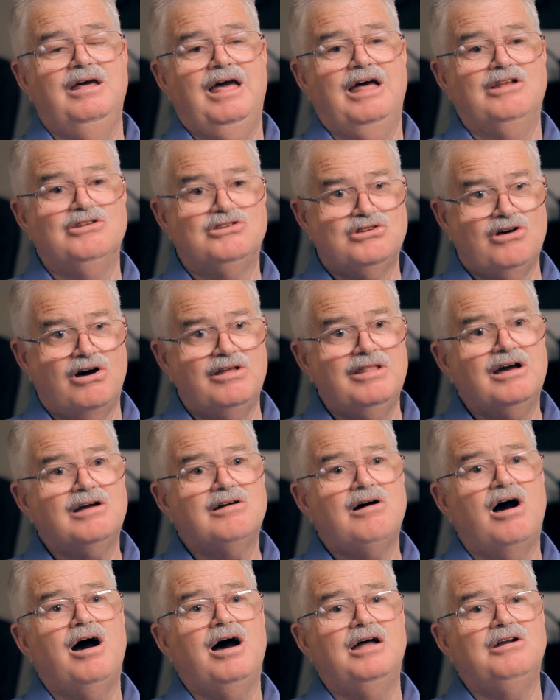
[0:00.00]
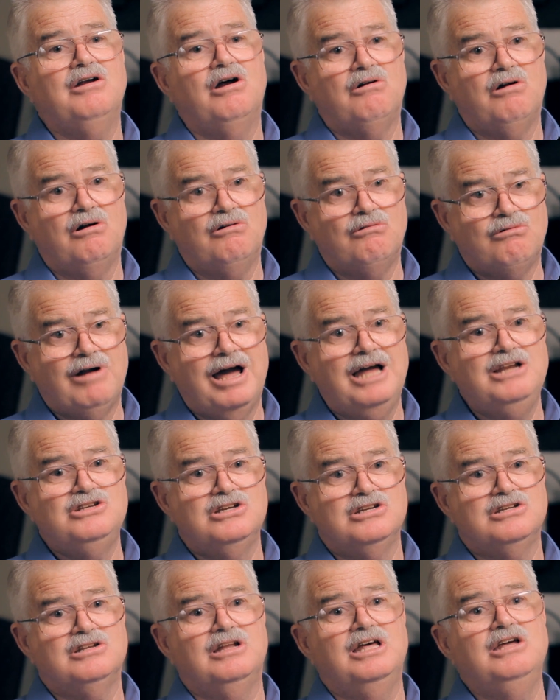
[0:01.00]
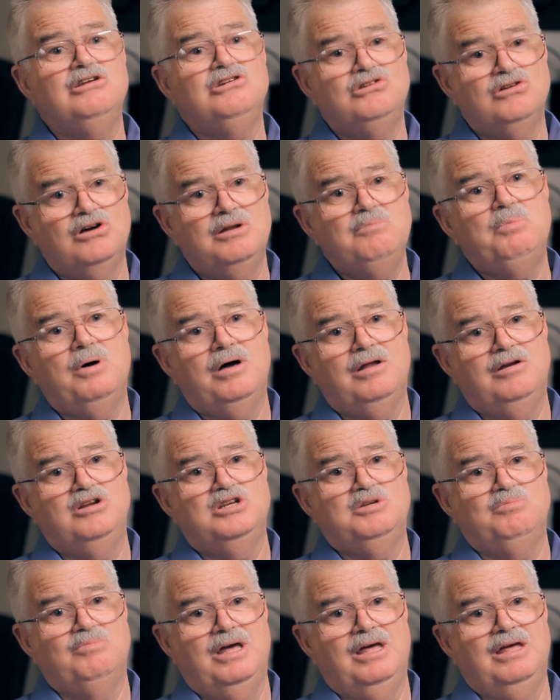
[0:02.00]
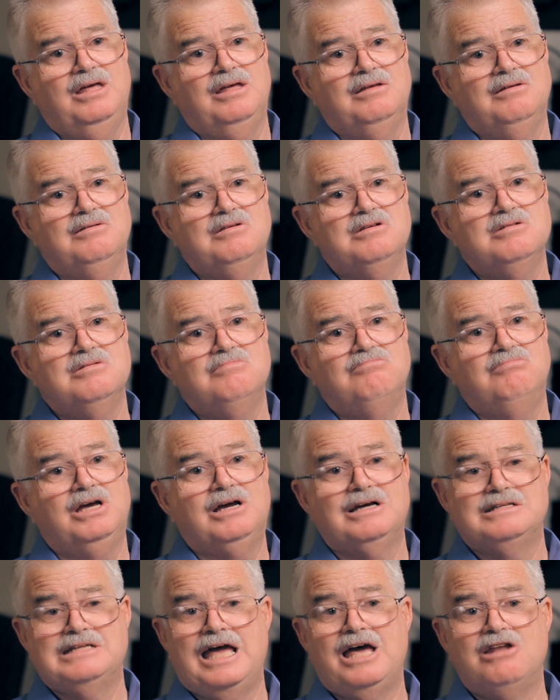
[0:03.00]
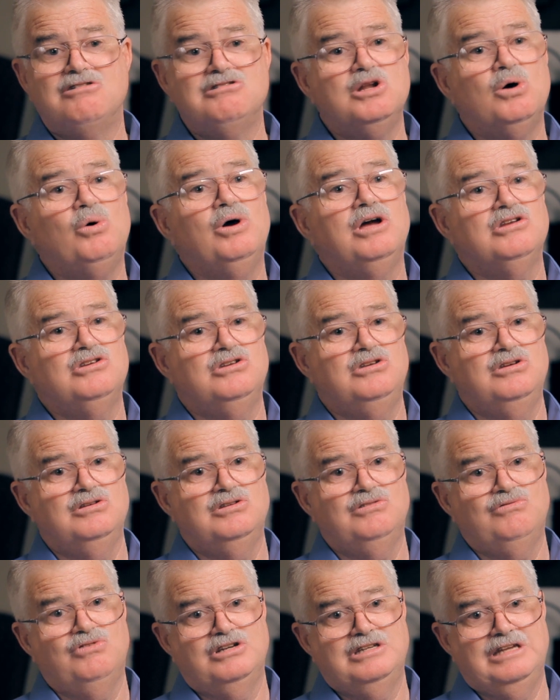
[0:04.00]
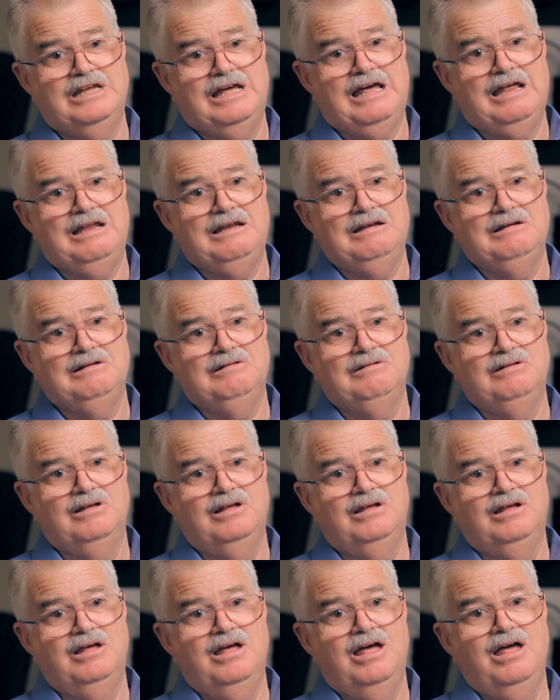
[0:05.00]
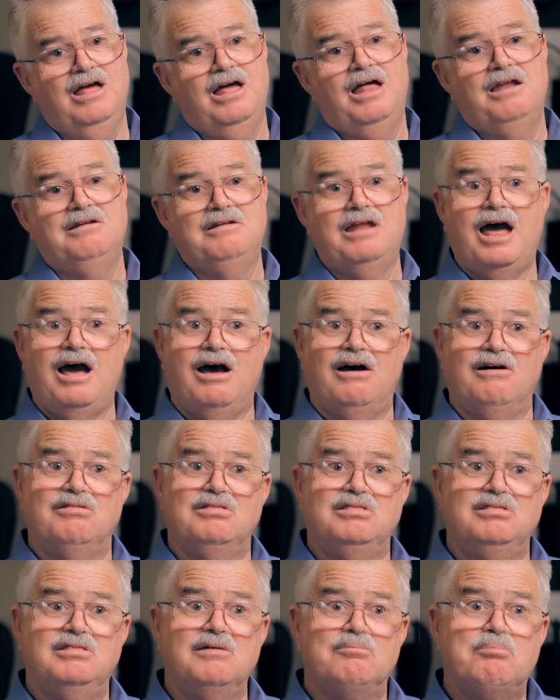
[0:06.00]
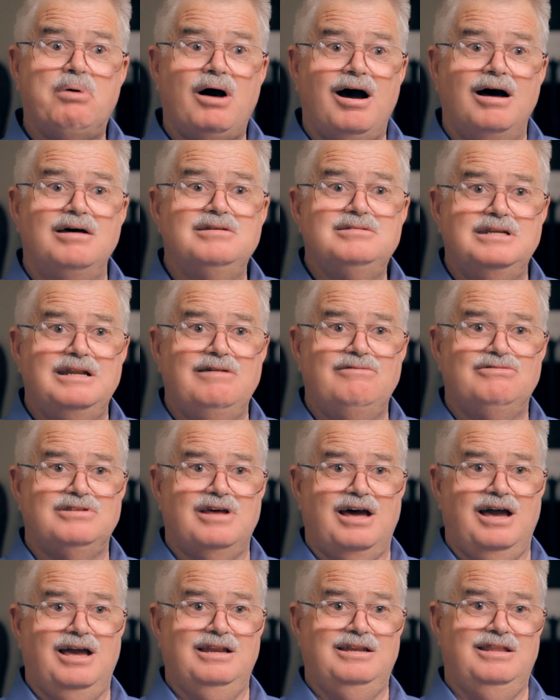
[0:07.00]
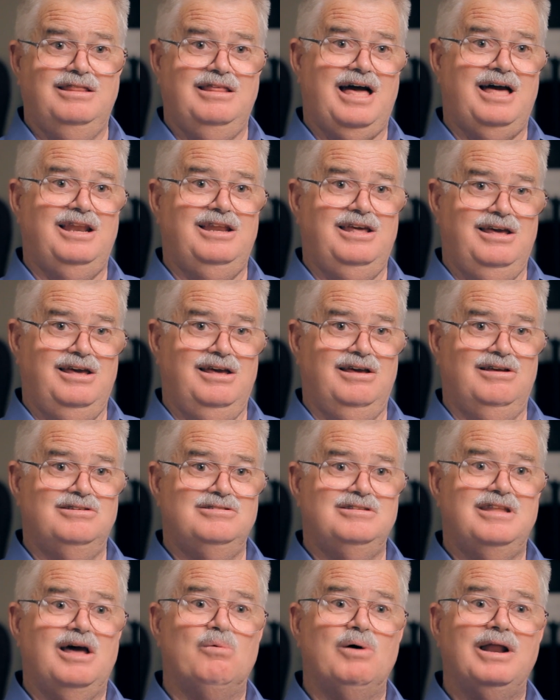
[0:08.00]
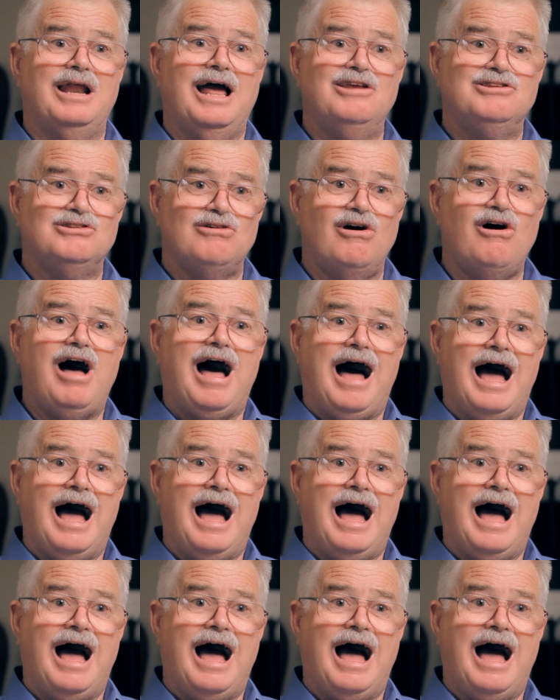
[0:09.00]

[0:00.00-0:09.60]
and saw that God righteously should punish me because I had no excuse for sin. Now, the positive side to that is that when I saw